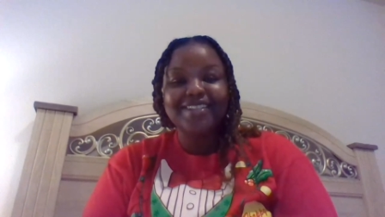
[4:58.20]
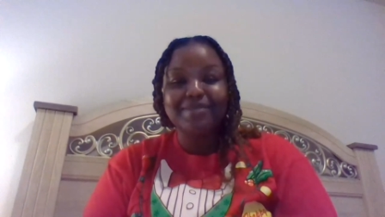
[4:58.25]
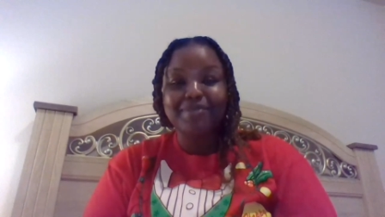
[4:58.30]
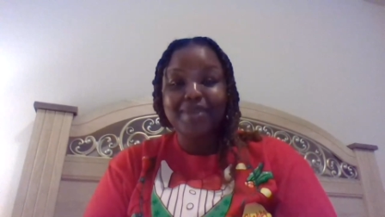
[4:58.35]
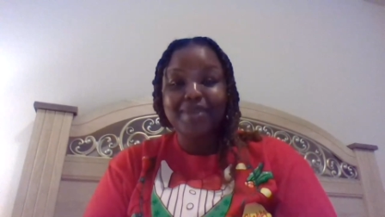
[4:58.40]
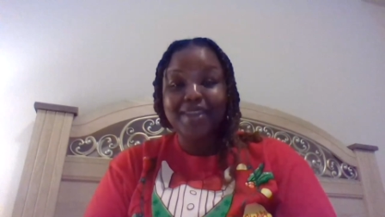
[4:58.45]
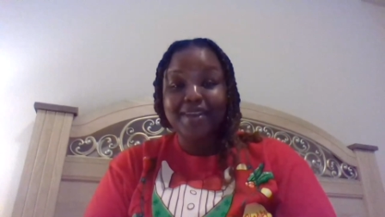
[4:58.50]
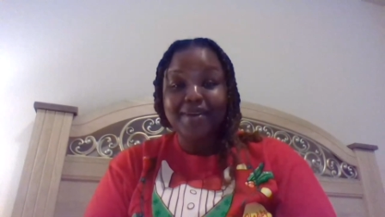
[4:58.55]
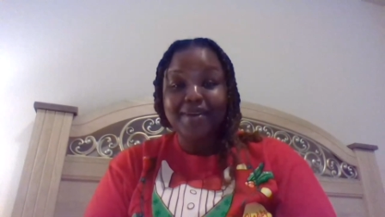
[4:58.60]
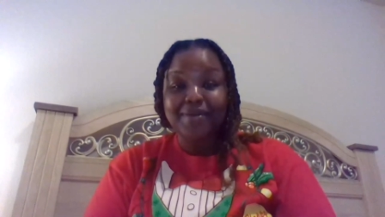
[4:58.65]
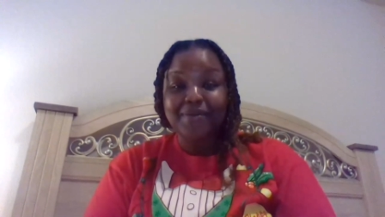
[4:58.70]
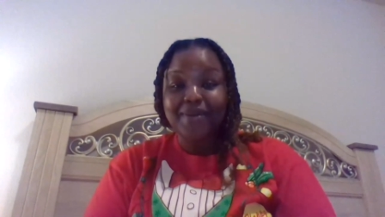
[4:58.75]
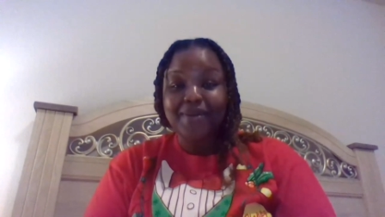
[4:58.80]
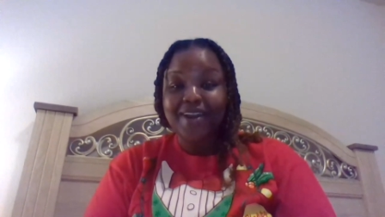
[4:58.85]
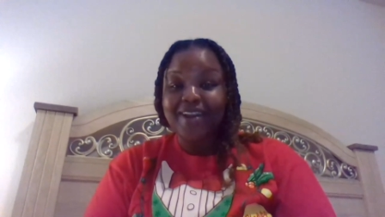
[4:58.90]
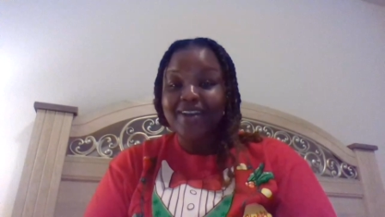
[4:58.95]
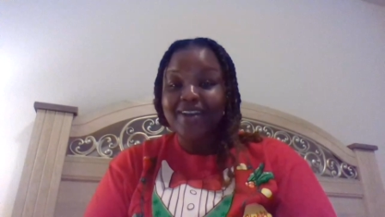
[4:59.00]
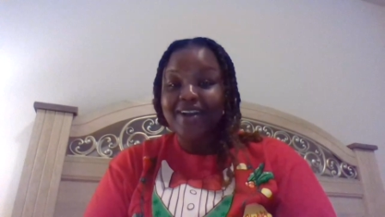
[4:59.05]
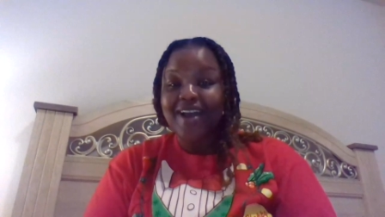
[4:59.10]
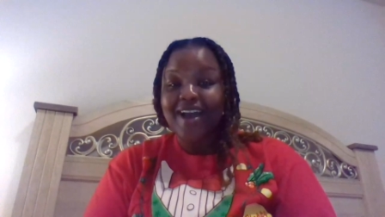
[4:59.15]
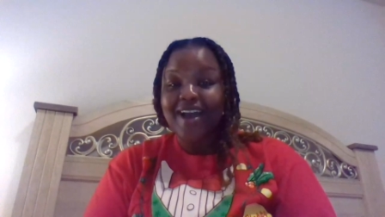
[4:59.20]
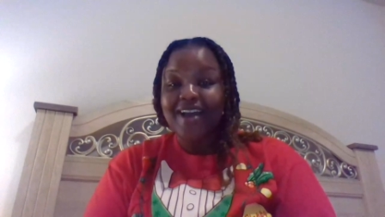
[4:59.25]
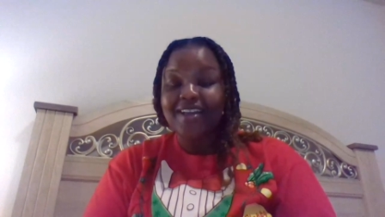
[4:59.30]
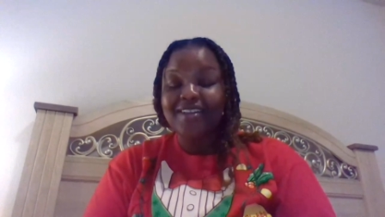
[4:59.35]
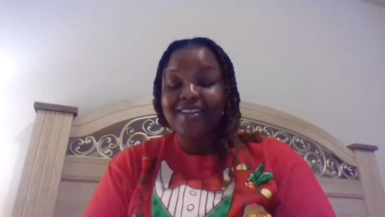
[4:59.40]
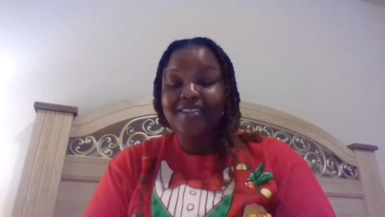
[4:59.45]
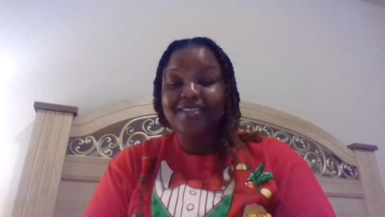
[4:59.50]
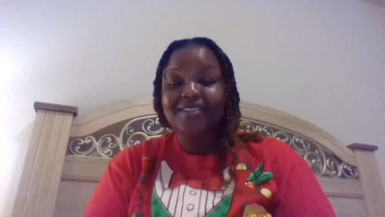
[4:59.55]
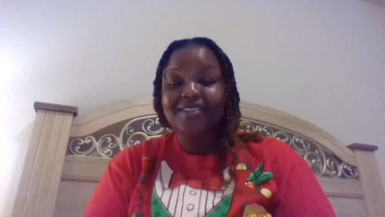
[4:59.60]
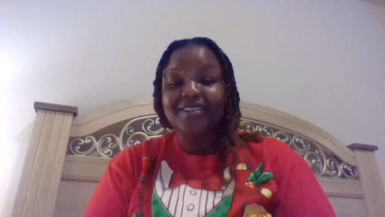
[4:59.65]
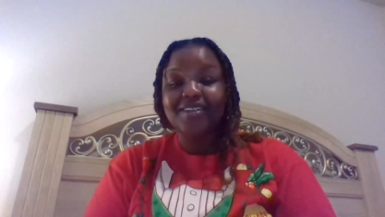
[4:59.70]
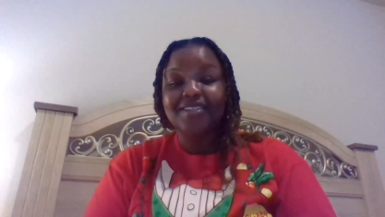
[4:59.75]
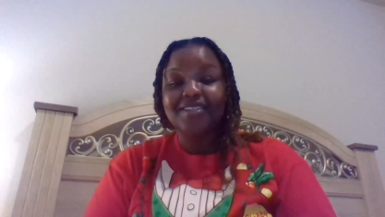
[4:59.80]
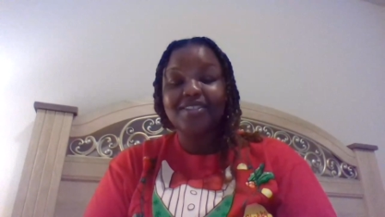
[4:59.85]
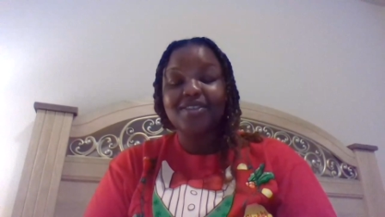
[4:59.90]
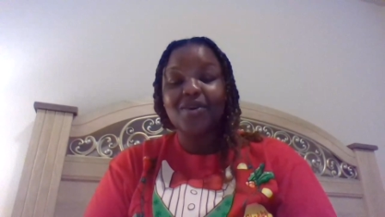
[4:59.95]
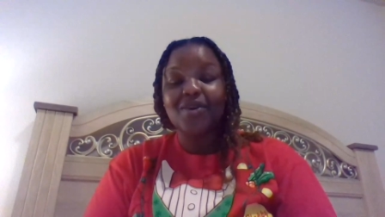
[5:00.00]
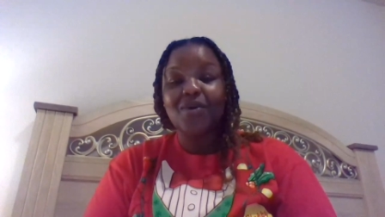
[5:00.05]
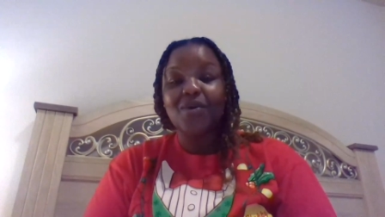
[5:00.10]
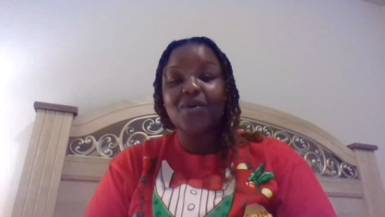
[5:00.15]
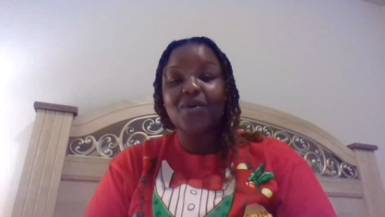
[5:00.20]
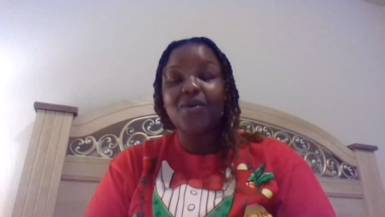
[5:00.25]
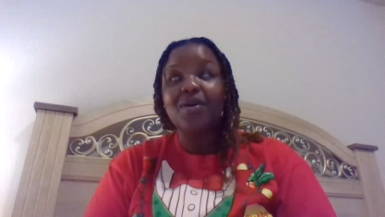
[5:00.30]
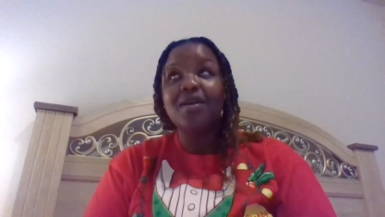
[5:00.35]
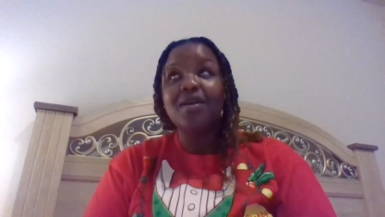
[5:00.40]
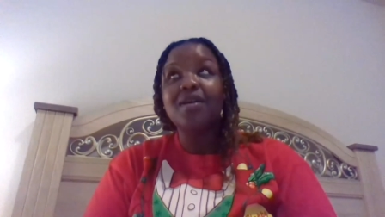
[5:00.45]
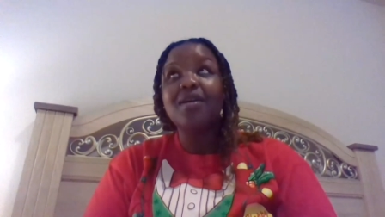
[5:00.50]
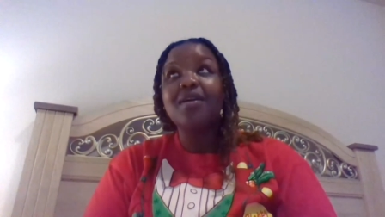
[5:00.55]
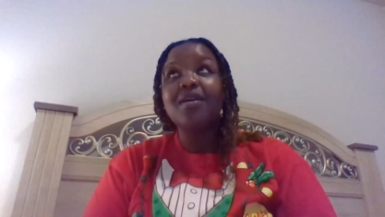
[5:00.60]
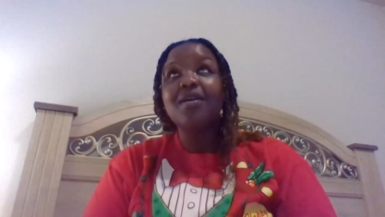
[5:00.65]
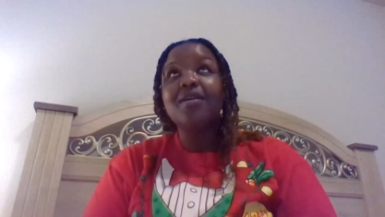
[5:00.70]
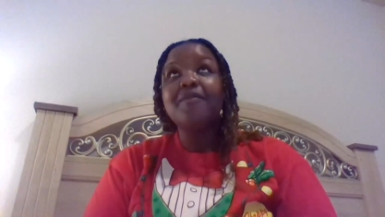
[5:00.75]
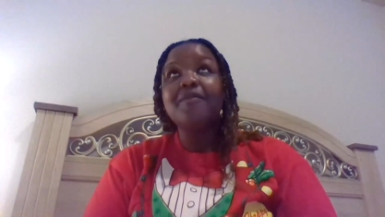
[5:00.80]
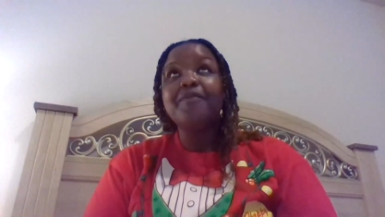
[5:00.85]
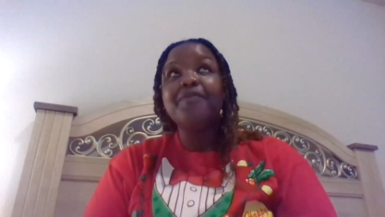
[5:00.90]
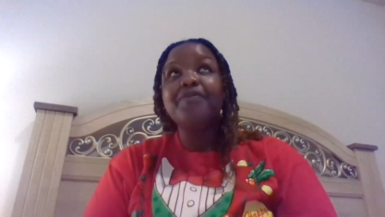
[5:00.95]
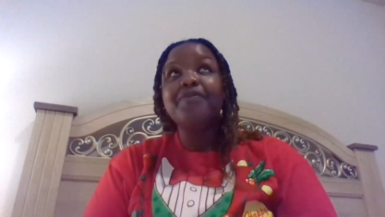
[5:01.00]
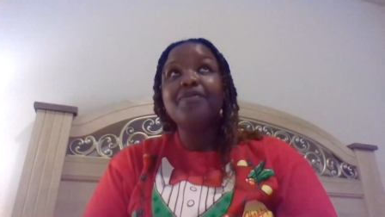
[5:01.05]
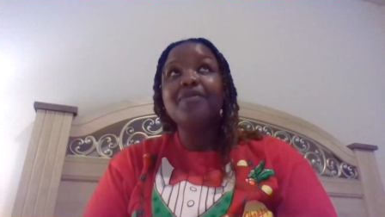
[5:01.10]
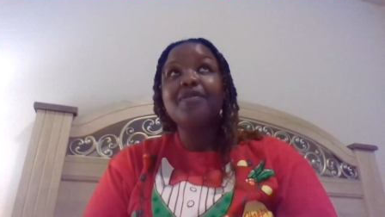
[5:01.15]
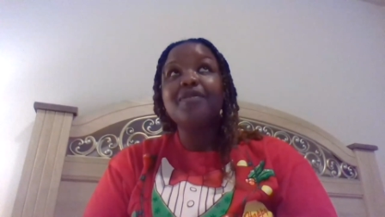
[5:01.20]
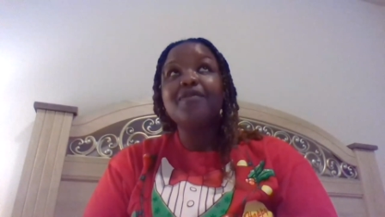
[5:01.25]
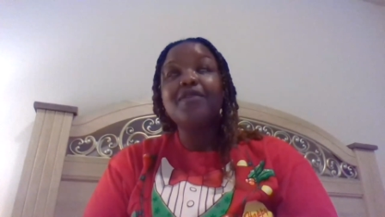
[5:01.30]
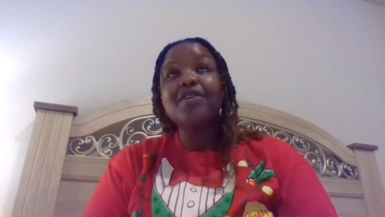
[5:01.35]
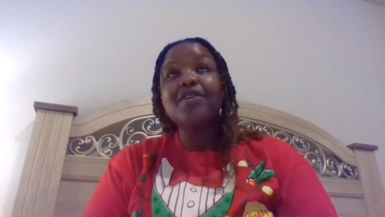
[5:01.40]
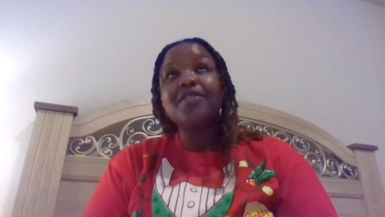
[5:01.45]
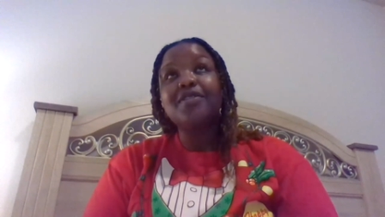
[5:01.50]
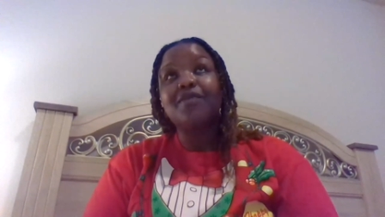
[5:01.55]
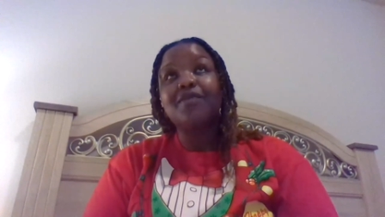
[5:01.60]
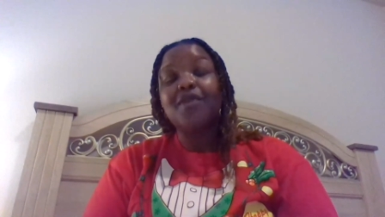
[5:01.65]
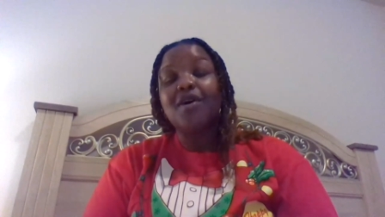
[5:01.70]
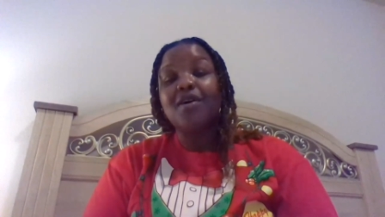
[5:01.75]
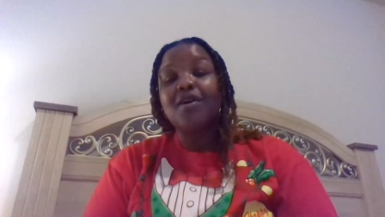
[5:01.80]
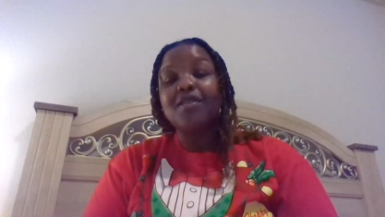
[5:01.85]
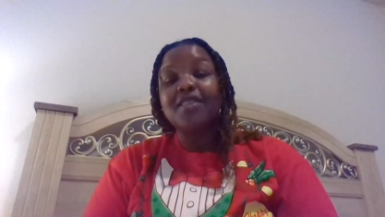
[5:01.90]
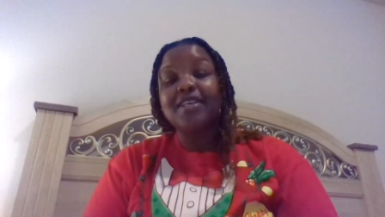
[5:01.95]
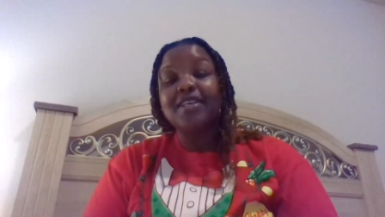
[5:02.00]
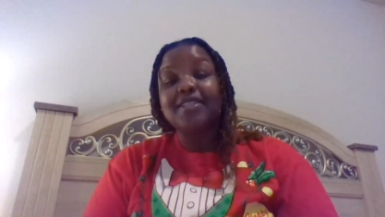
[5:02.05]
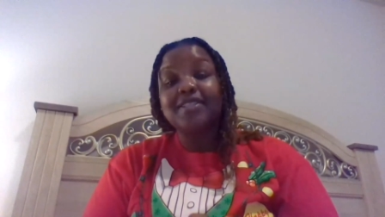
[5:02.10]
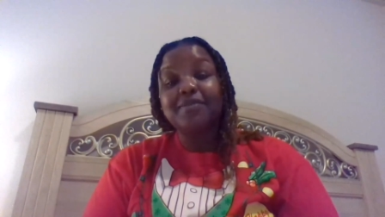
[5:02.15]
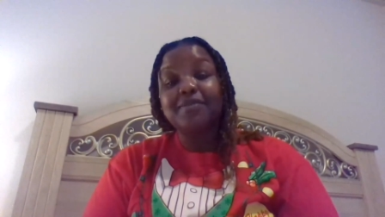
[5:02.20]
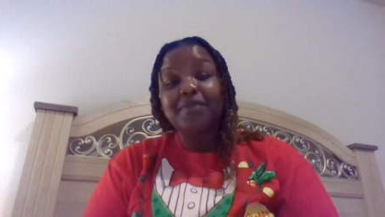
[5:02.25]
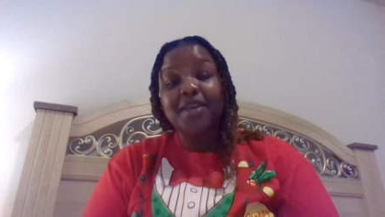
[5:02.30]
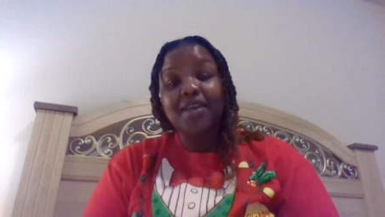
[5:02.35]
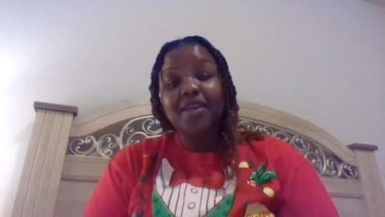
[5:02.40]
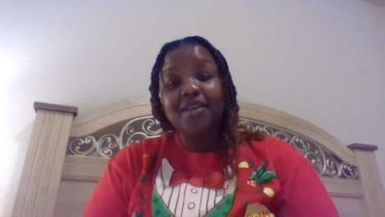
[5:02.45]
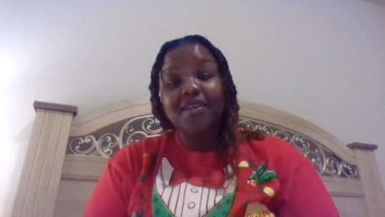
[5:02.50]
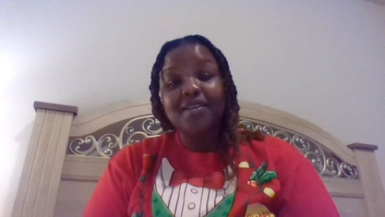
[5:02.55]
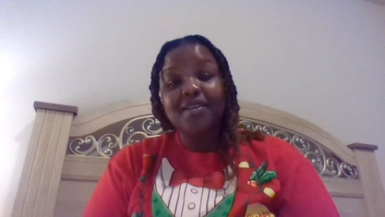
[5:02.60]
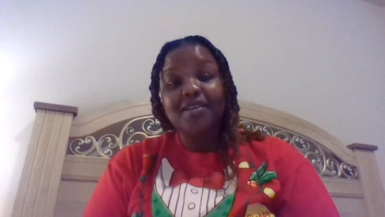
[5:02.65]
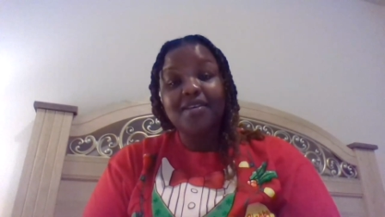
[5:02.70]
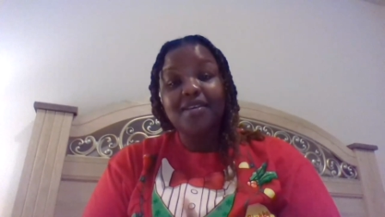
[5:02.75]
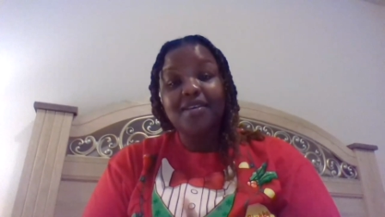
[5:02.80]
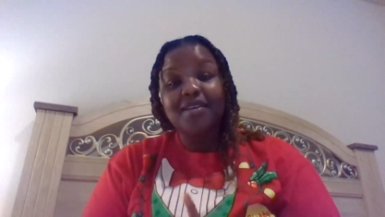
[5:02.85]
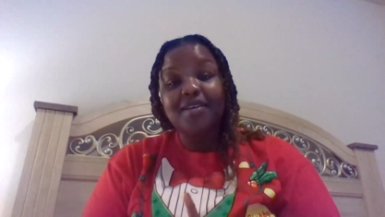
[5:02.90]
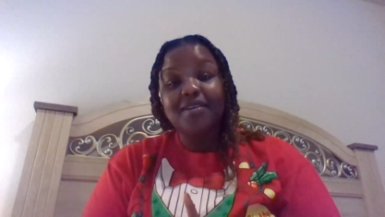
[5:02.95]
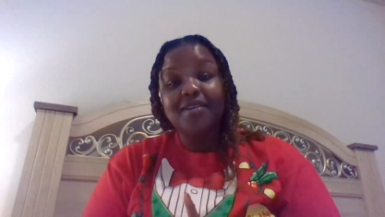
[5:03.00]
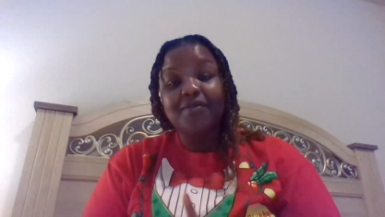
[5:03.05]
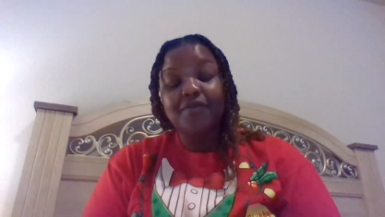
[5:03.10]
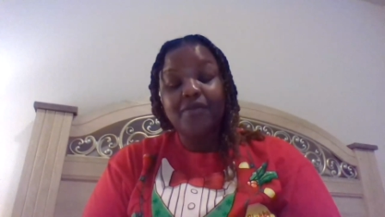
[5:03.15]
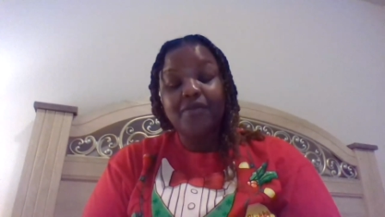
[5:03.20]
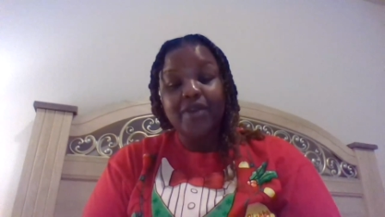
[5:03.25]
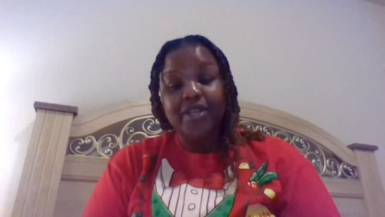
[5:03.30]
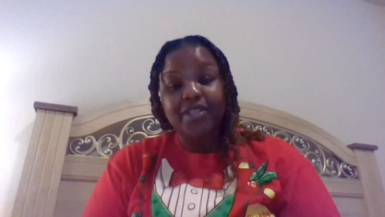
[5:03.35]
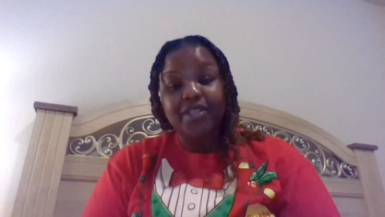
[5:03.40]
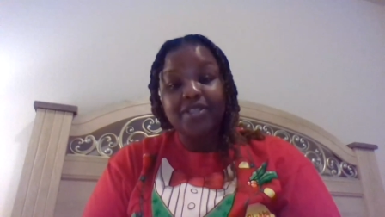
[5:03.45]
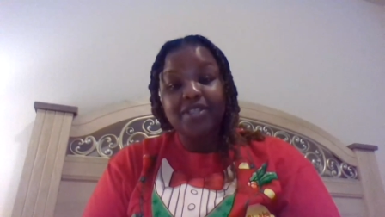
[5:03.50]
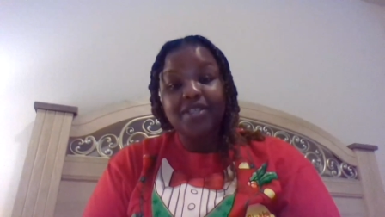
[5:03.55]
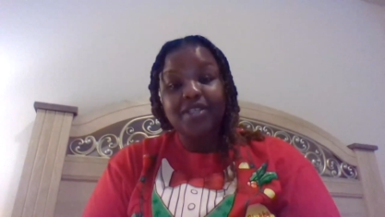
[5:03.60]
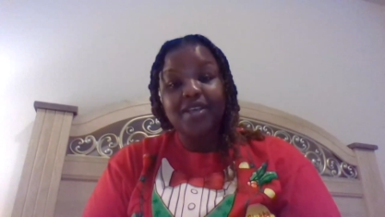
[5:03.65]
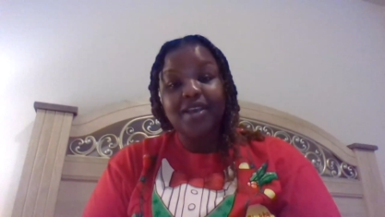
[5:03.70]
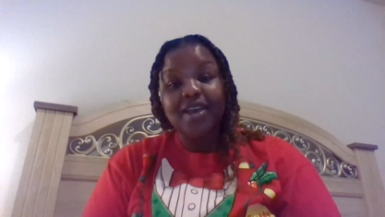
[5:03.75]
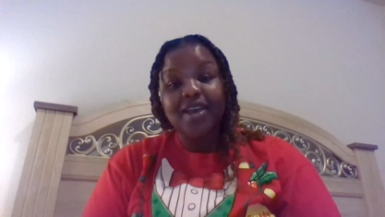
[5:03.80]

depending on where you're at. So, first of all, they speak French in